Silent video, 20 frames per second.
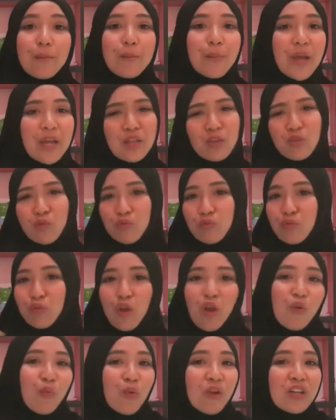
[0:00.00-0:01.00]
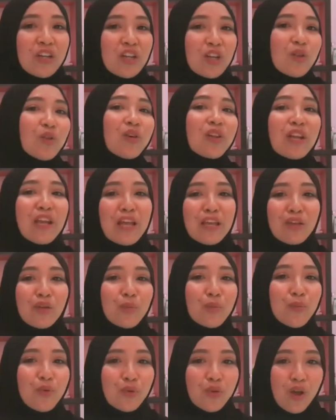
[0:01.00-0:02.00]
but you do not want to look like
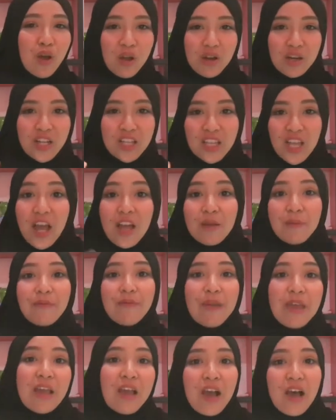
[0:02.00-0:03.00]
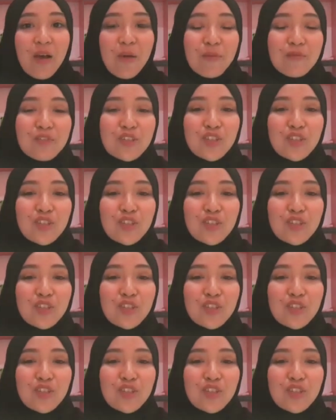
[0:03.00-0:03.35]
you put on a ton of makeup,